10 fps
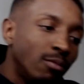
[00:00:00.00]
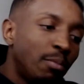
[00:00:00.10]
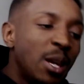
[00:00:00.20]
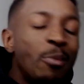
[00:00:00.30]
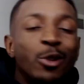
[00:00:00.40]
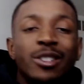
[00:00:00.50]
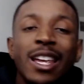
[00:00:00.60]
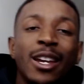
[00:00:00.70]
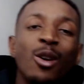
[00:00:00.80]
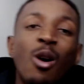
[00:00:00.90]
people are
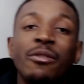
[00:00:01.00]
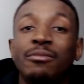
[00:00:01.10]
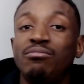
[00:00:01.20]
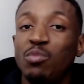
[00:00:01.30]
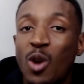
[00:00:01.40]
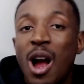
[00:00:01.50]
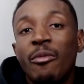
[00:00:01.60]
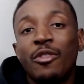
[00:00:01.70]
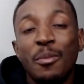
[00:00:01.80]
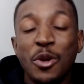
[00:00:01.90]
taking off where I'm
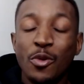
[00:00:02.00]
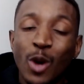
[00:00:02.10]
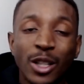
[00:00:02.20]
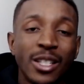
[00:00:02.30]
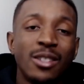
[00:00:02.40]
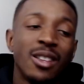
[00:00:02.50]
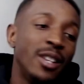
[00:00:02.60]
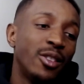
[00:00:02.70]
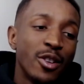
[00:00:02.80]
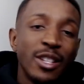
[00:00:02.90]
from in New Orleans,
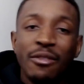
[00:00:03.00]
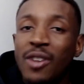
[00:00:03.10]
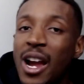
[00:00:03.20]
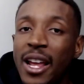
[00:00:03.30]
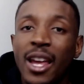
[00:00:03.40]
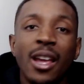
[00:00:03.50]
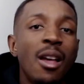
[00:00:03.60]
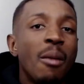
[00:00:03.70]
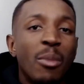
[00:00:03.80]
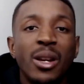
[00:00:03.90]
like Thursday, Friday,
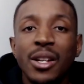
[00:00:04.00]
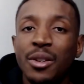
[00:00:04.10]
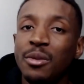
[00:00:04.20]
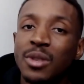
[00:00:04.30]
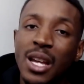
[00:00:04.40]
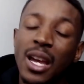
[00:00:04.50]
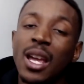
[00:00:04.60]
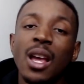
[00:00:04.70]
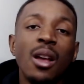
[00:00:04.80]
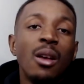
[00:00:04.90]
Monday,
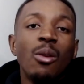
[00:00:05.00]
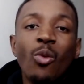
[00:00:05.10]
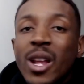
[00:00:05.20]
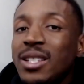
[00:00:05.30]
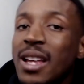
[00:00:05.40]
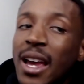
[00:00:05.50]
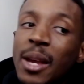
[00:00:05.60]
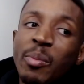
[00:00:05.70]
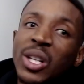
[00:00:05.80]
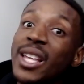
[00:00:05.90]
Tuesday,
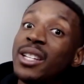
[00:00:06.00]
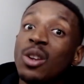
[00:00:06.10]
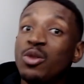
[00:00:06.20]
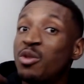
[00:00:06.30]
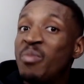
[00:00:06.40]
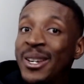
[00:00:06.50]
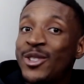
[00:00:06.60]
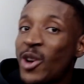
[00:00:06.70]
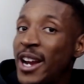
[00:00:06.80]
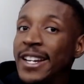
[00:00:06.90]
Wednesday, but like those are big
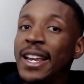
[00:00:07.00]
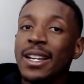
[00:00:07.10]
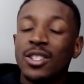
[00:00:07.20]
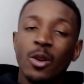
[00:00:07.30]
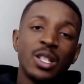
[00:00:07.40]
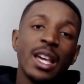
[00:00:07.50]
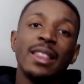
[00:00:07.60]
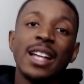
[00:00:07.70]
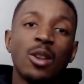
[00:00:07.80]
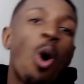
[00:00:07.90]
trading days. So it's like
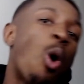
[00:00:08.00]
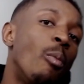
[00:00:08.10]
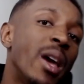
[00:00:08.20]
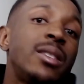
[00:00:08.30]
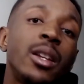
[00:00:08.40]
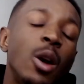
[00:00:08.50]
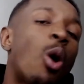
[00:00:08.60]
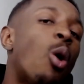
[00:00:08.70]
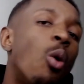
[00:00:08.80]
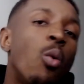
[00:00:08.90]
that's basically a
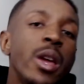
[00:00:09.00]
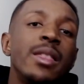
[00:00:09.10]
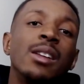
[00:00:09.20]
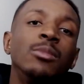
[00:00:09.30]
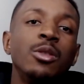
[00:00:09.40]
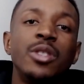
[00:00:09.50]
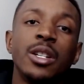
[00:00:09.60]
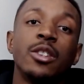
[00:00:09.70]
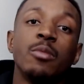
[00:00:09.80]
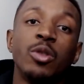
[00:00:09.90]
whole week that I'm losing
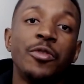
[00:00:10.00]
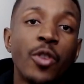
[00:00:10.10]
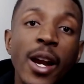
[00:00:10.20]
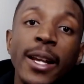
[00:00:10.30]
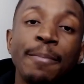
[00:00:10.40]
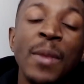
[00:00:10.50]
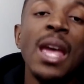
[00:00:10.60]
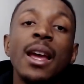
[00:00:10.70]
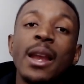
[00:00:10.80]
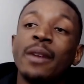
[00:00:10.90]
in terms of trading.
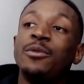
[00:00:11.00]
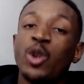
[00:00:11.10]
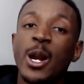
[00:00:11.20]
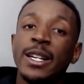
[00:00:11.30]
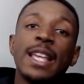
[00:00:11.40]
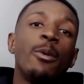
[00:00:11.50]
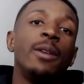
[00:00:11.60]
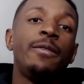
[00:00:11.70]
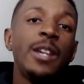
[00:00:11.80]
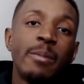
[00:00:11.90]
Now, if trading is how I
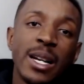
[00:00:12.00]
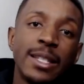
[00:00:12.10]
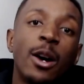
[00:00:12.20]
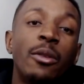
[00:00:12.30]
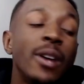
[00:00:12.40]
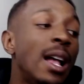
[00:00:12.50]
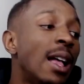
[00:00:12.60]
feed myself,